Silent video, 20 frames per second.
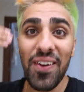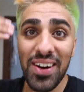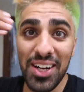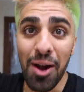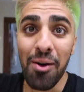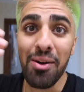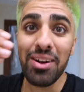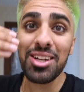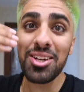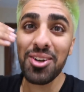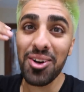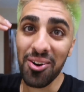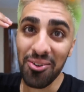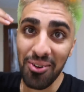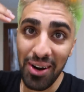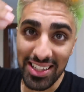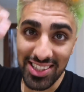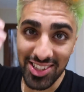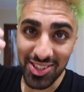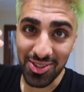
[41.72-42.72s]
we're going to a
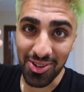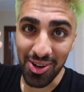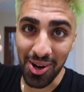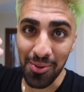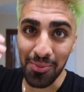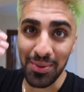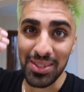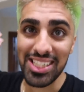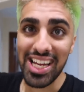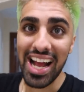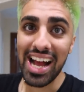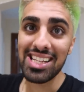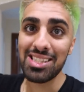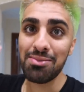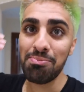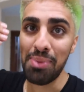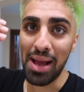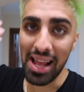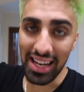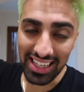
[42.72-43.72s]
restaurant which
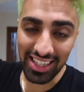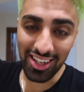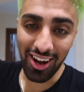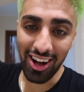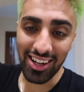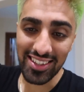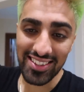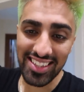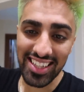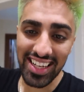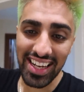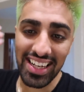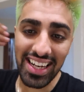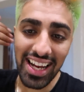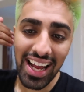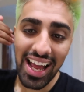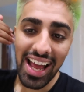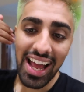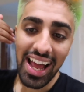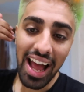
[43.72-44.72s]
has belly
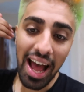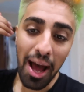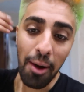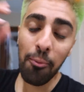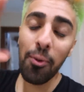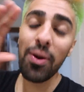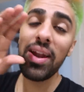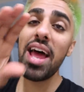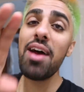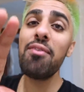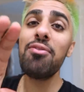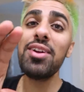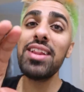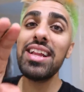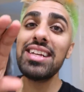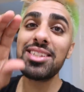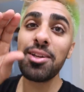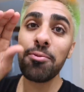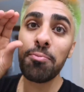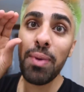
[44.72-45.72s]
dancing, and whenever
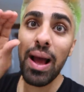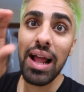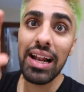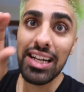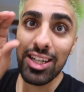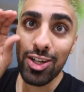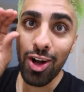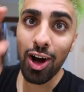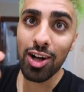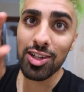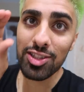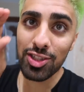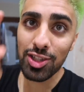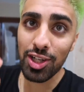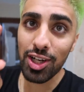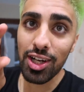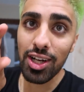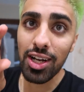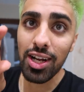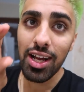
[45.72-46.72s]
there's a belly
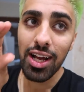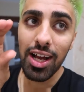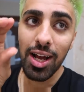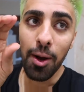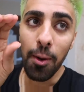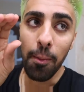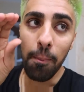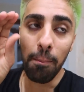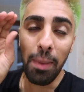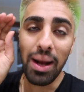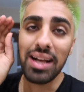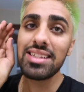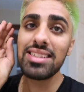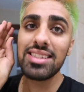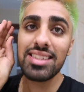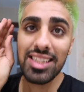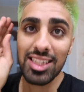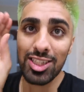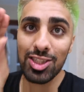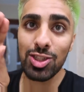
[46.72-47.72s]
dancer, my
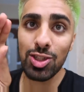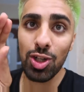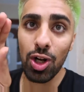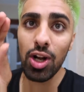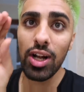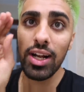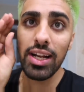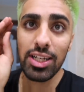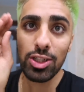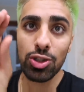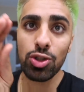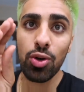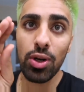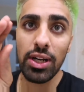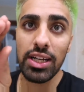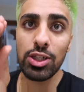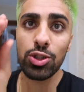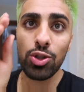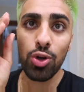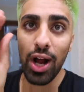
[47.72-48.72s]
sister
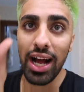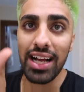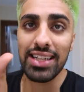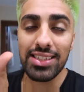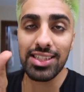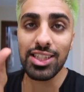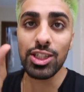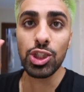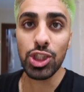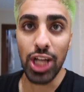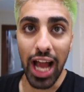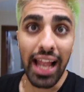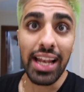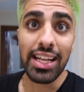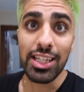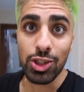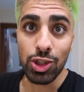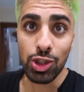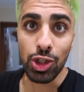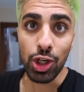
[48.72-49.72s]
literally tries to
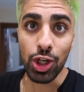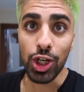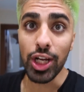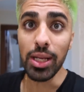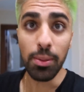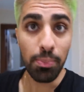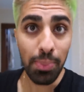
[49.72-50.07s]
challenge her